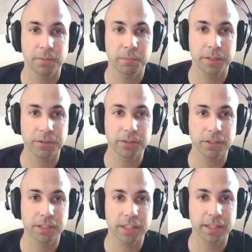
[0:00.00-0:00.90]
but you'll
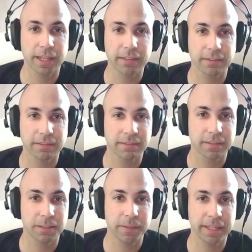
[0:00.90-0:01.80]
see that
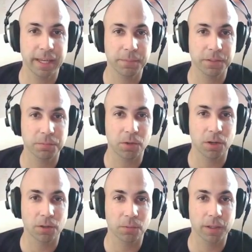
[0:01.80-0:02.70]
it became a
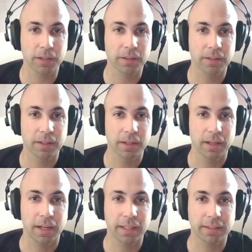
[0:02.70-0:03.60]
smaller one.
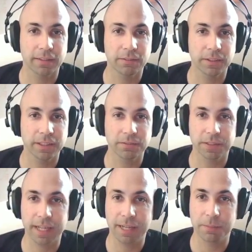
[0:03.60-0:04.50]
And the reason
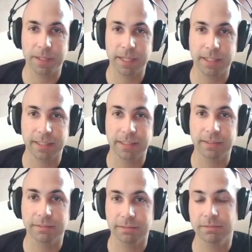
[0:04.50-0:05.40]
for that being that
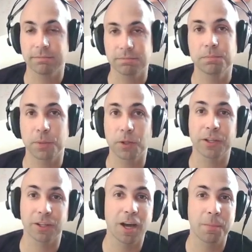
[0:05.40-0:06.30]
per
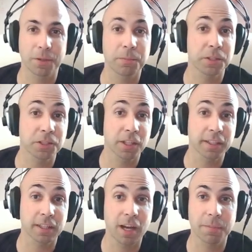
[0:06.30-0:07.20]
ton
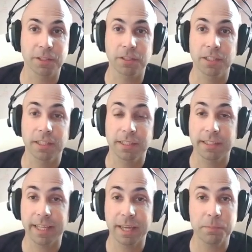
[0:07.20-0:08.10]
kilometer,
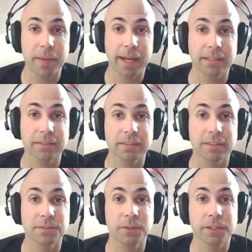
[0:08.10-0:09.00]
the impact
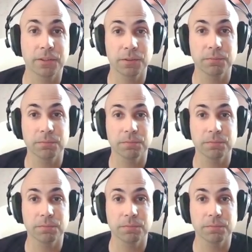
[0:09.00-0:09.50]
of going through